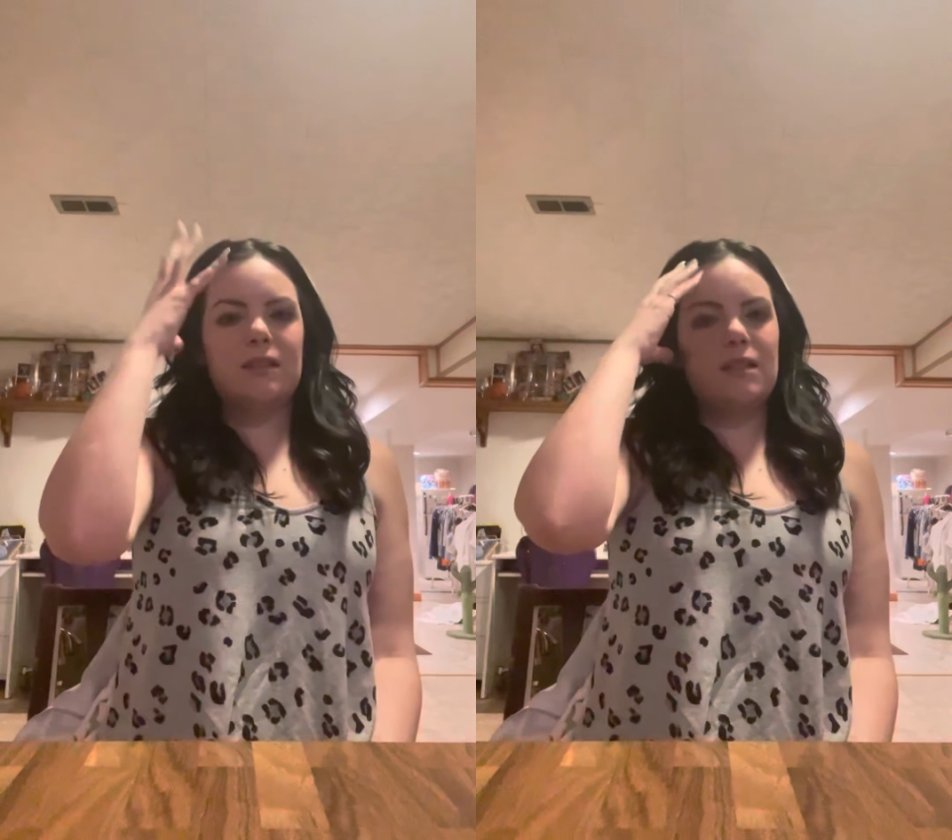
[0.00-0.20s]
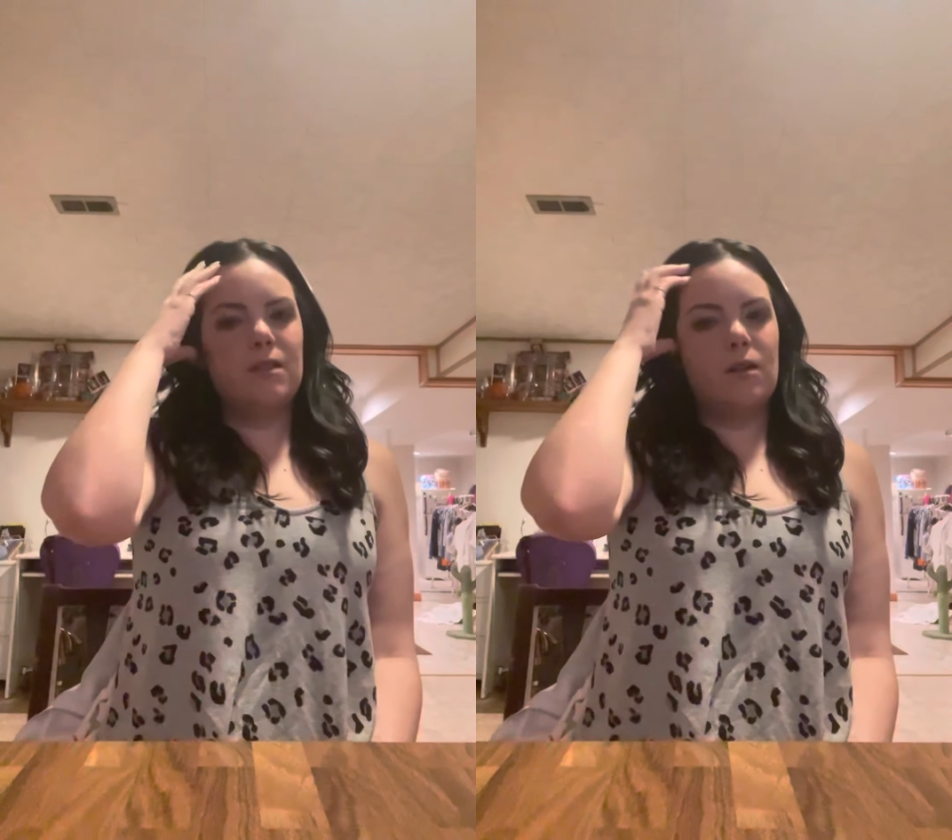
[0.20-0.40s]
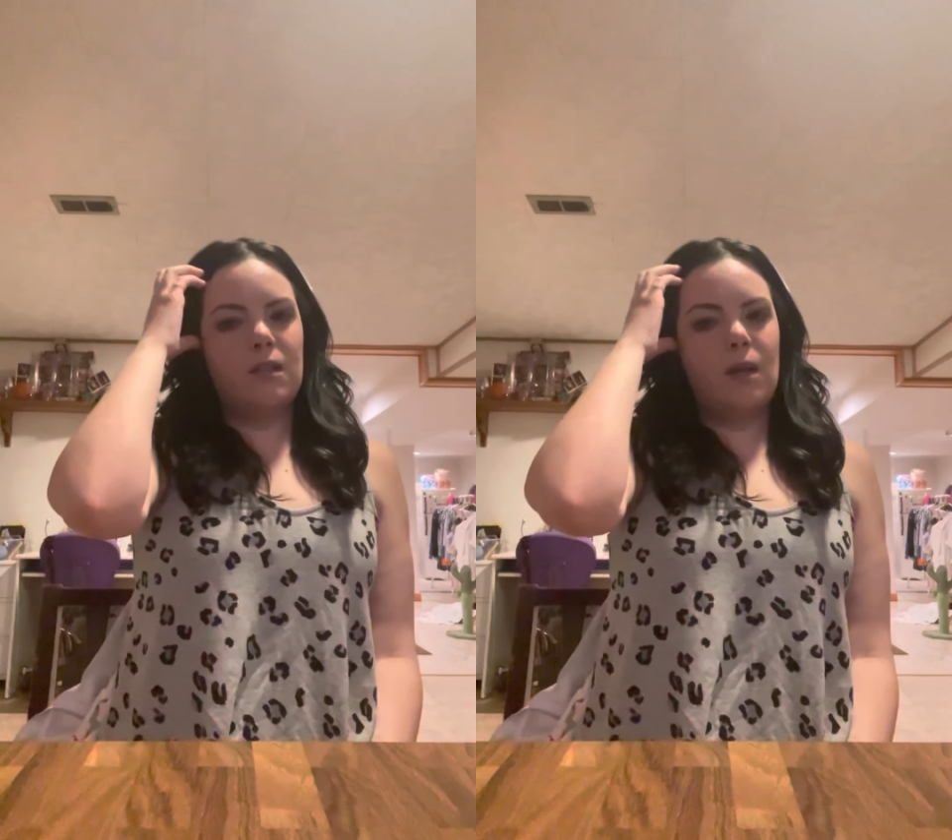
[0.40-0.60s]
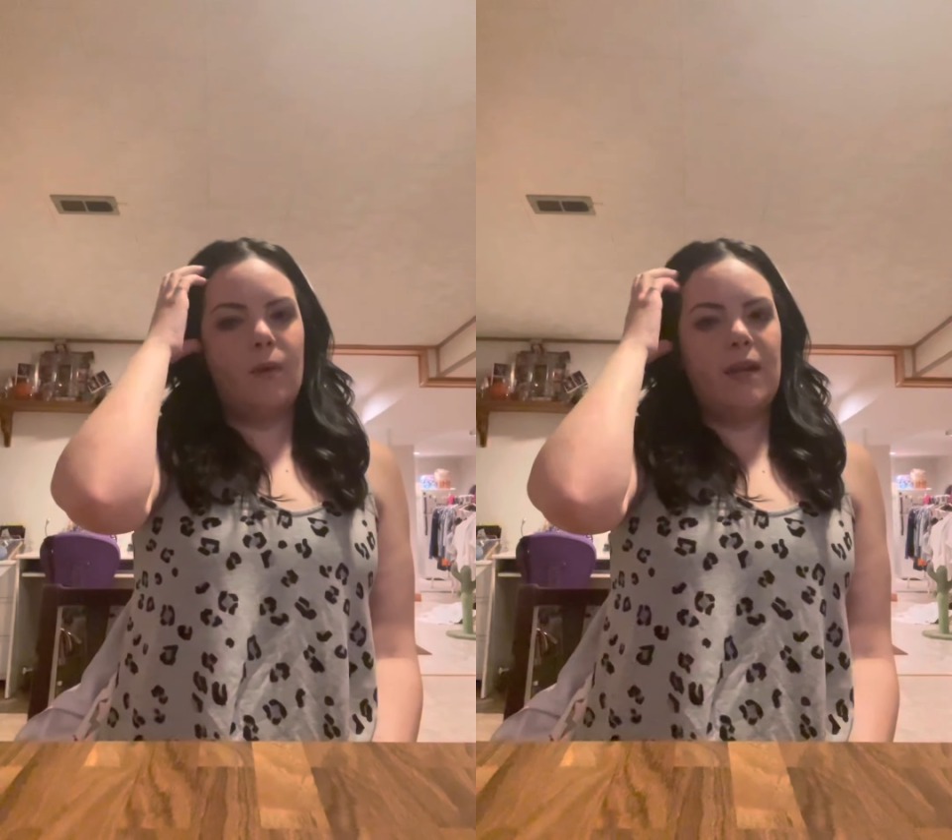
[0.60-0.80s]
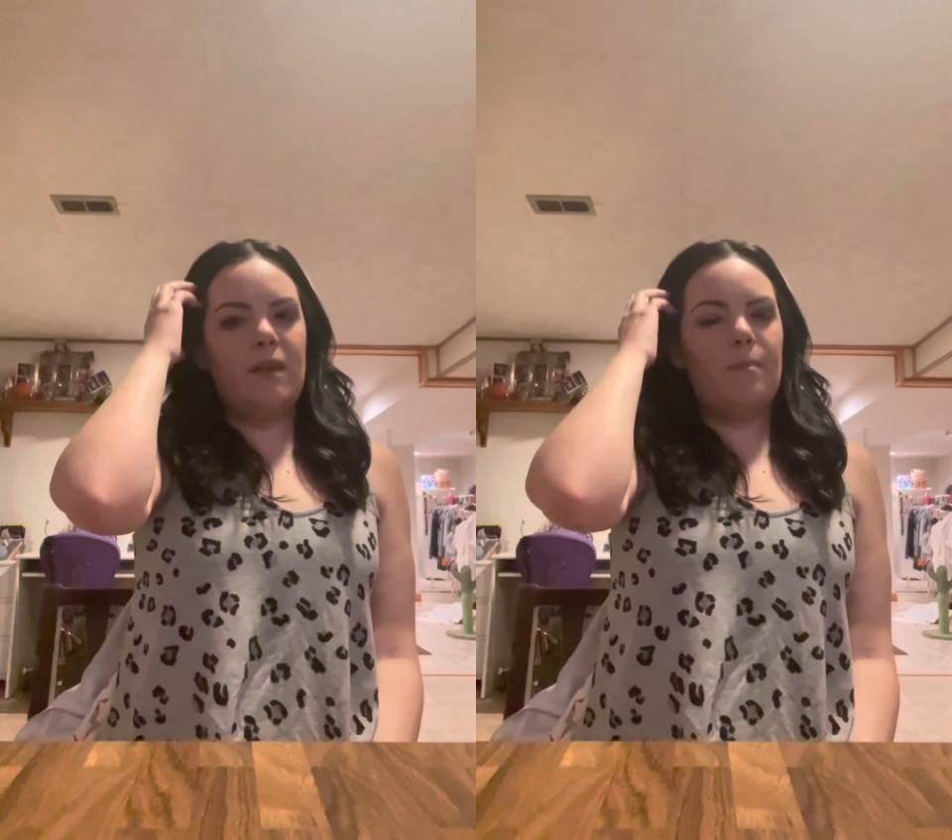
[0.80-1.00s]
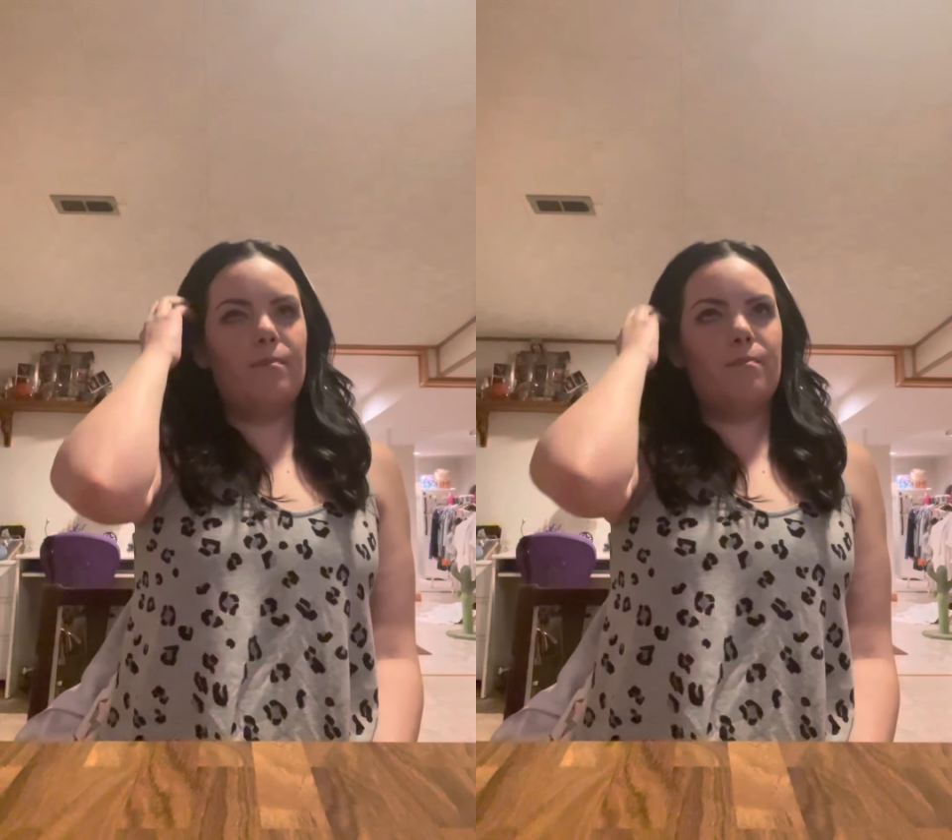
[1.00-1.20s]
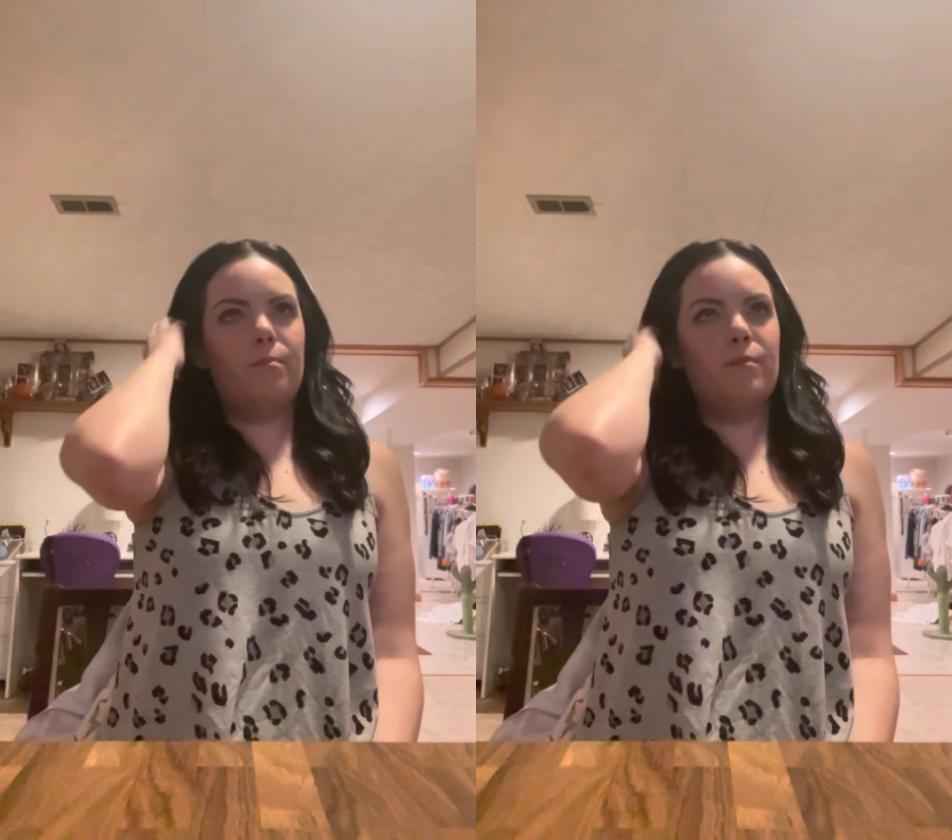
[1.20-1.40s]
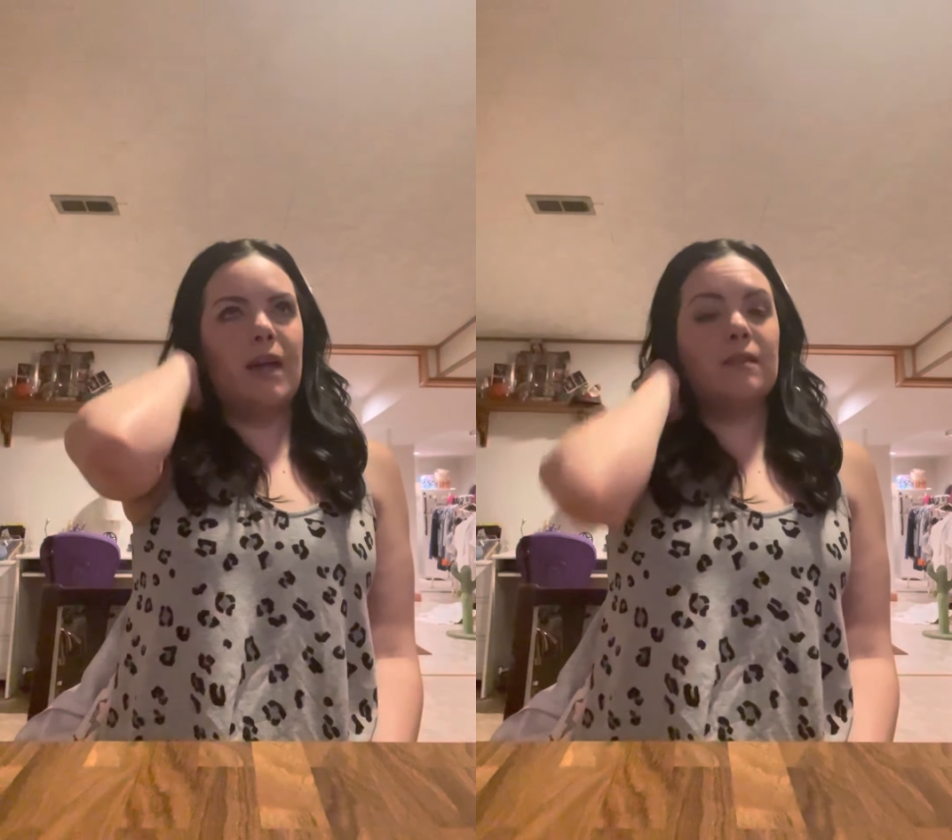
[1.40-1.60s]
stuck that way and that
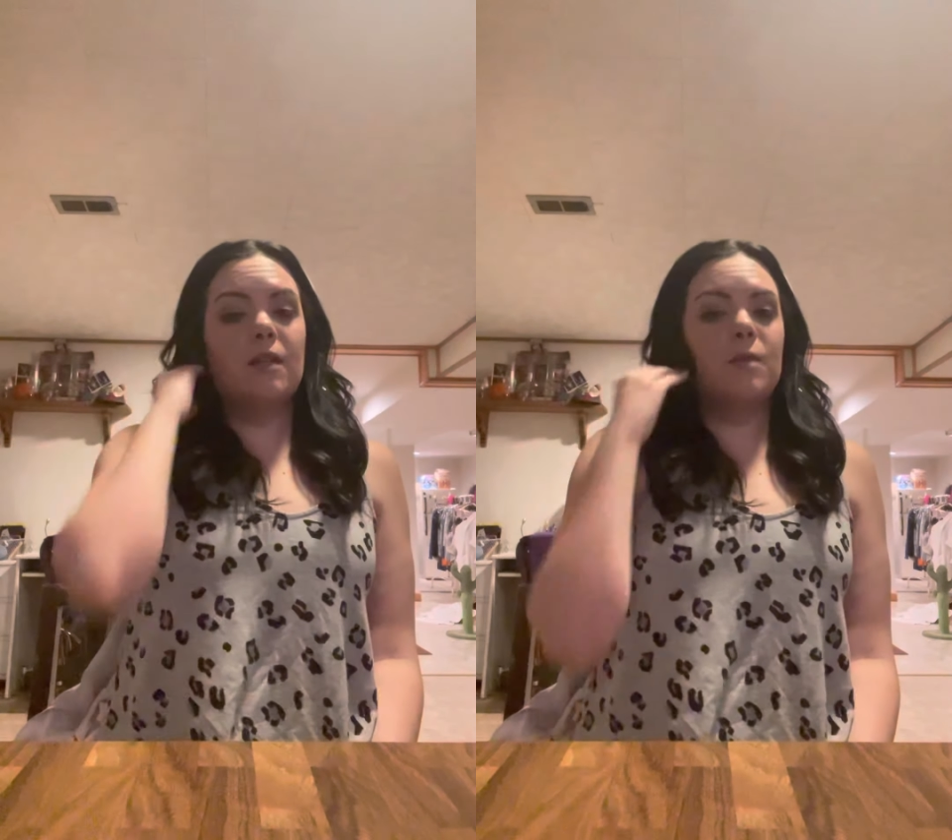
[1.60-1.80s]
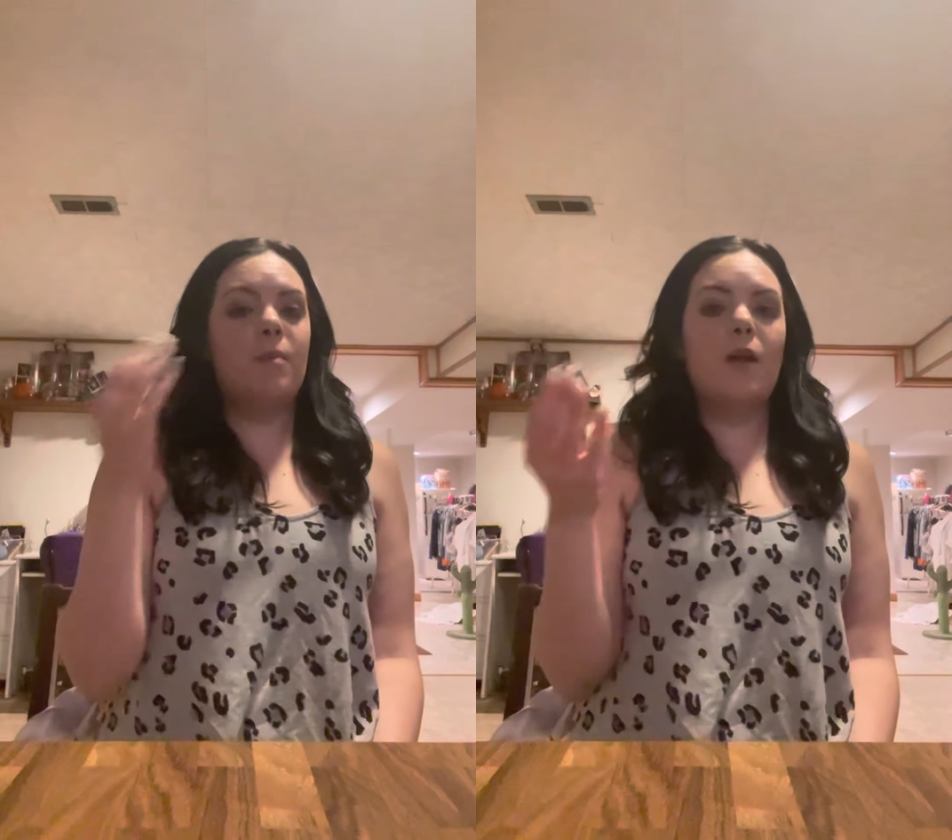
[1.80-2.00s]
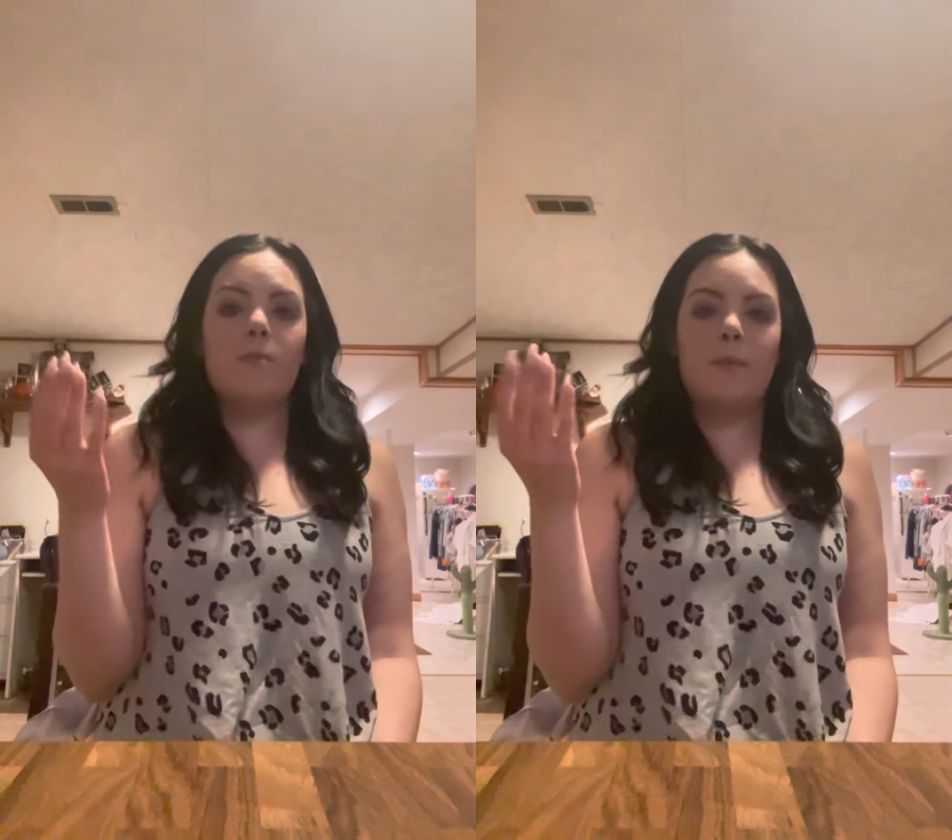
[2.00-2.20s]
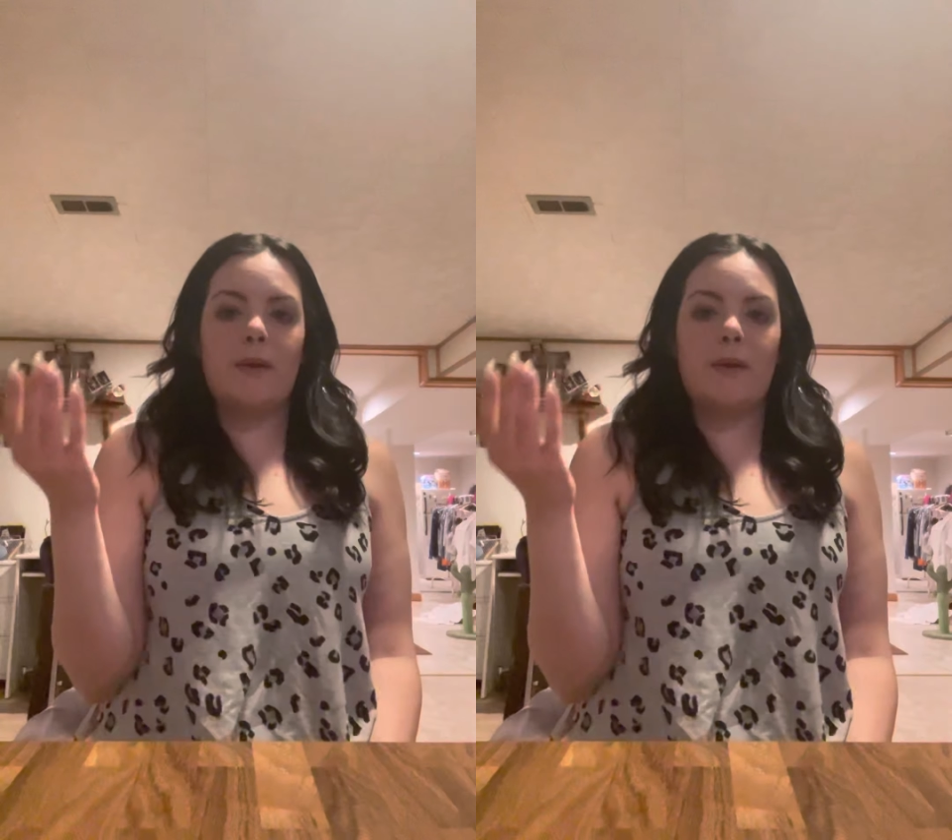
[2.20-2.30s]
that does bother me